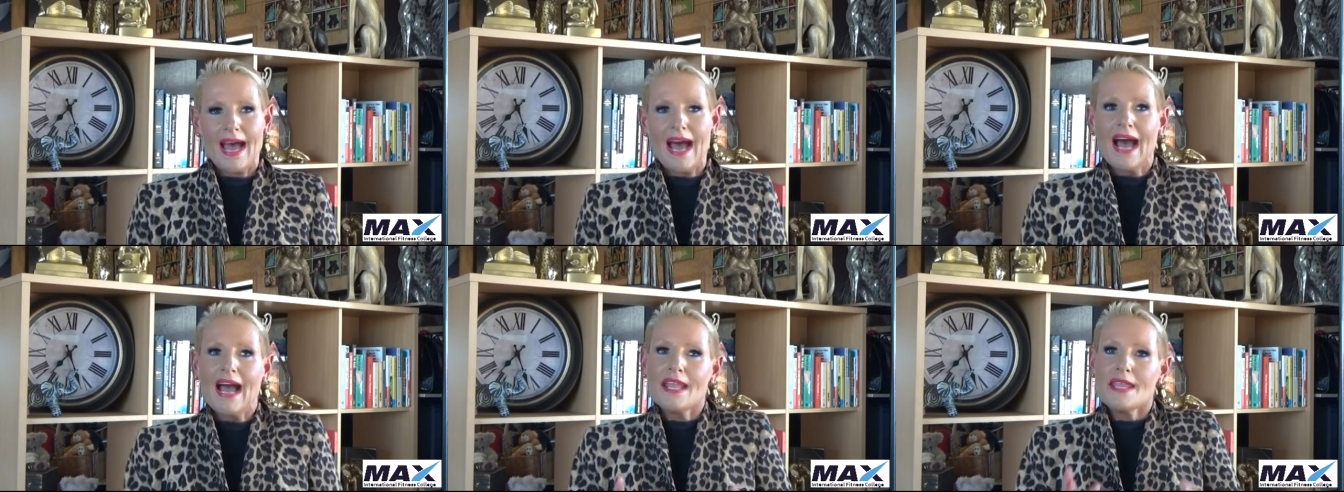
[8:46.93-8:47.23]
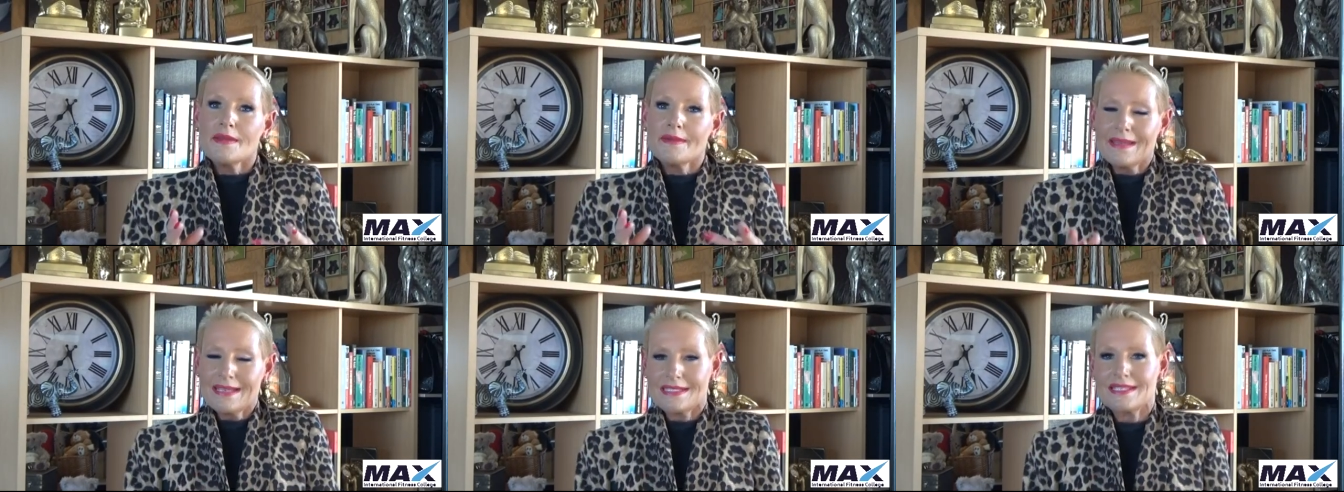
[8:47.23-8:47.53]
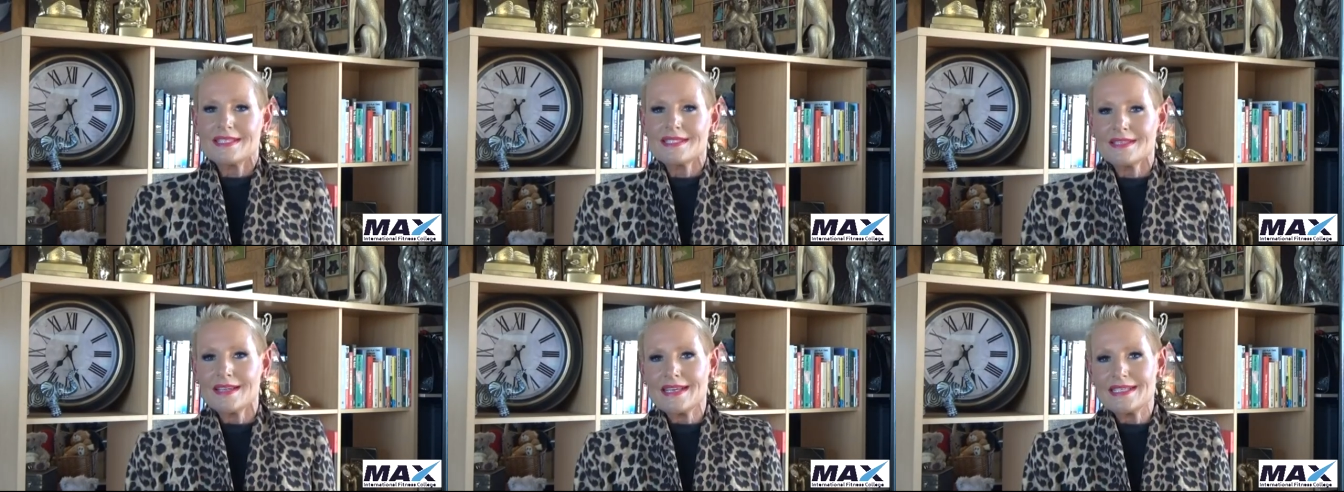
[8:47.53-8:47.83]
Are you
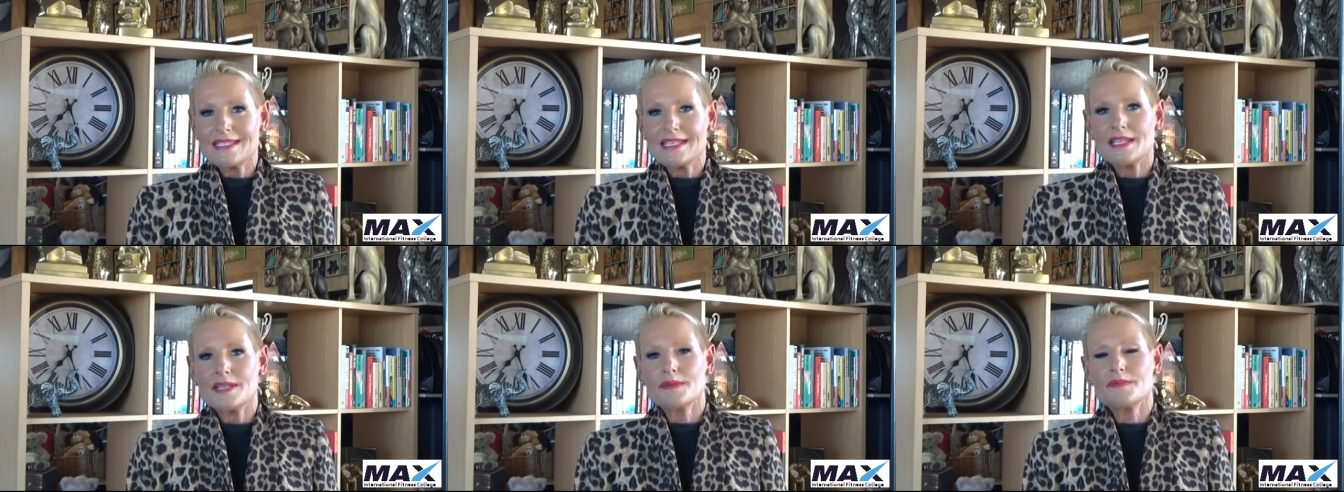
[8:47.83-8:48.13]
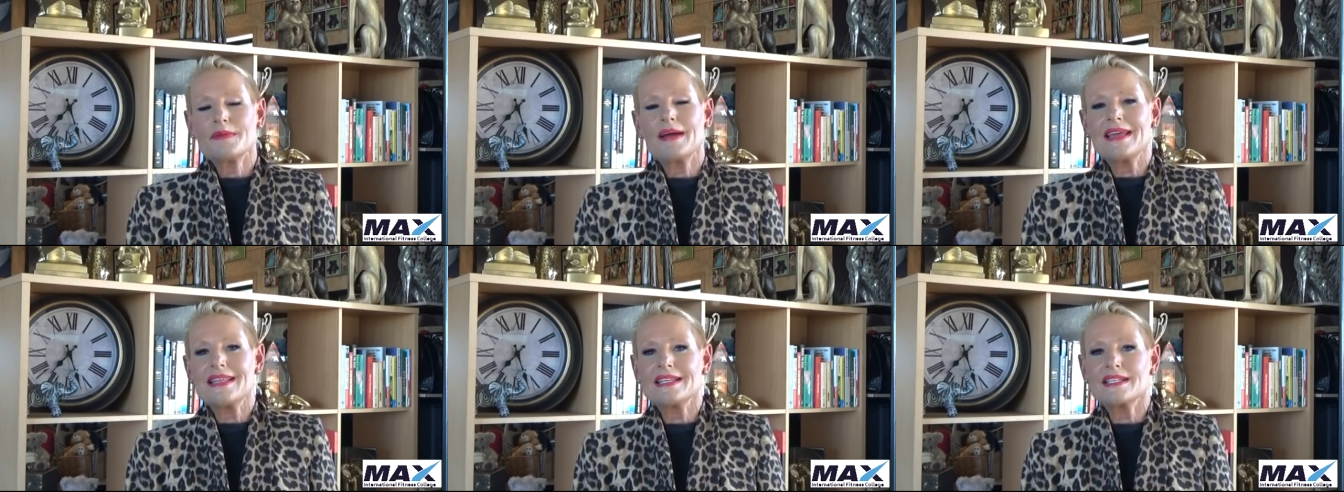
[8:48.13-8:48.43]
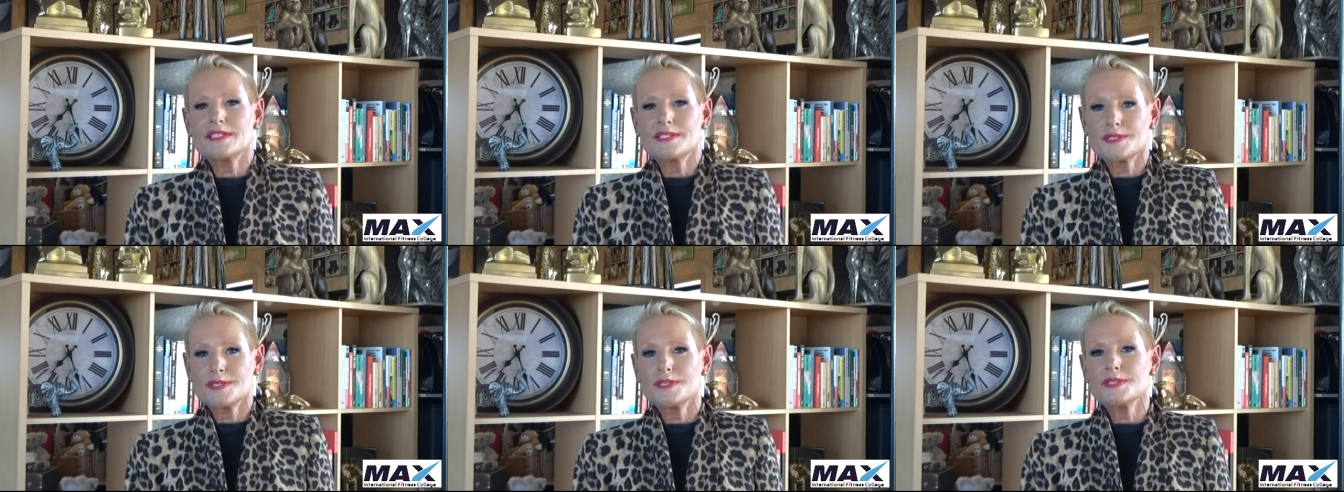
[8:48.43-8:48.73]
exercising in a way
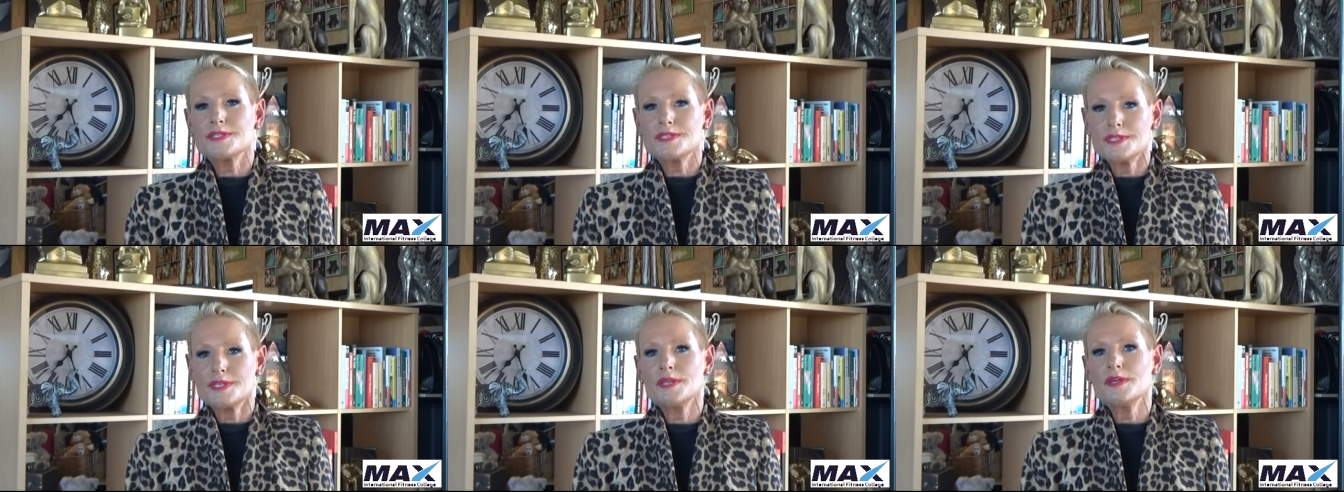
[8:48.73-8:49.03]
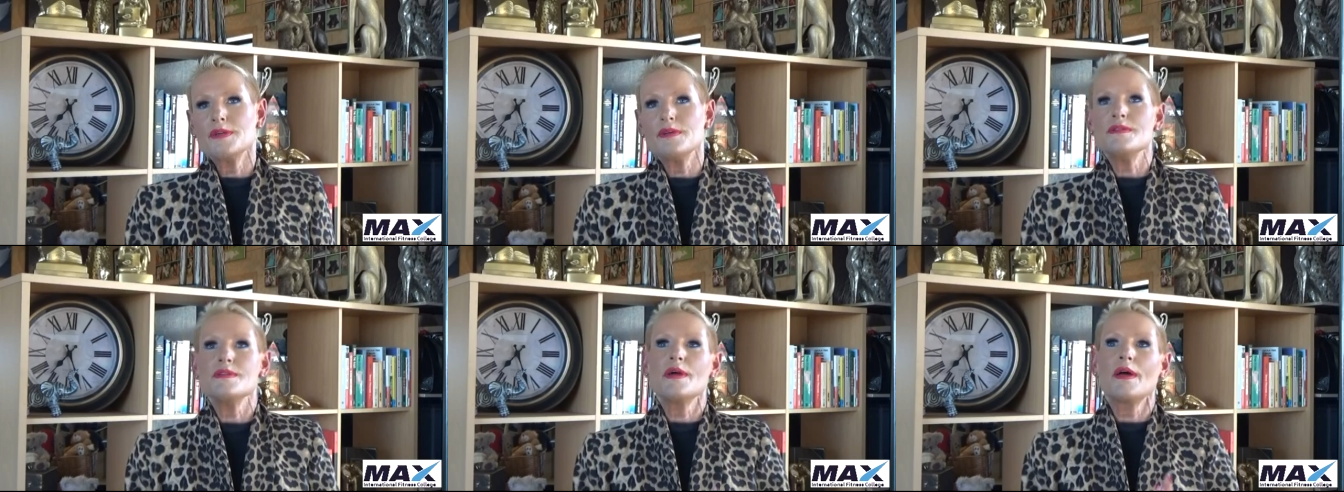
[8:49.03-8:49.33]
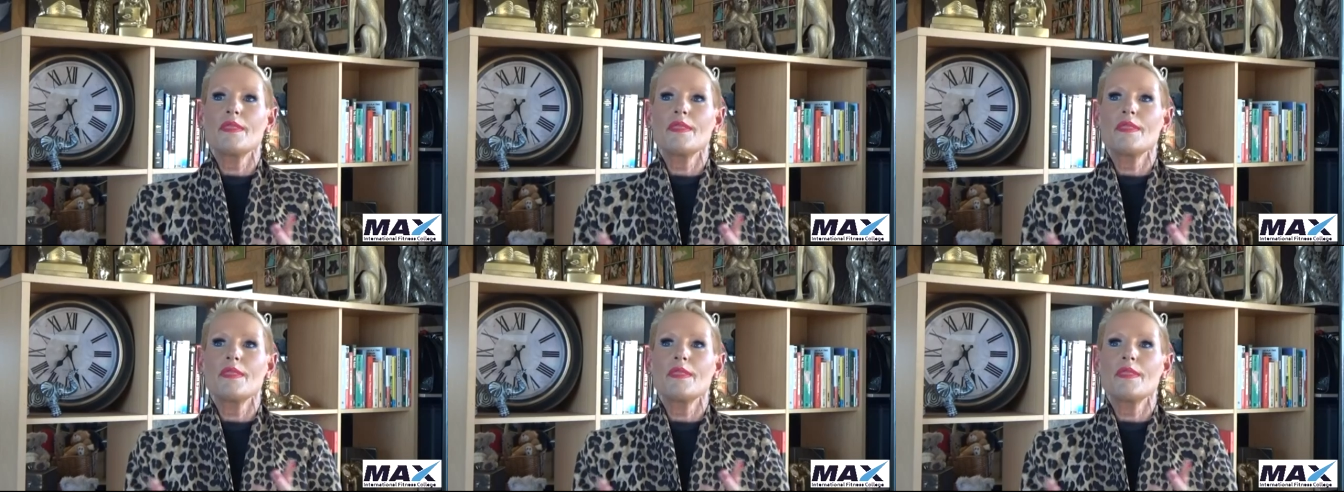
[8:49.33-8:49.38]
that suits you,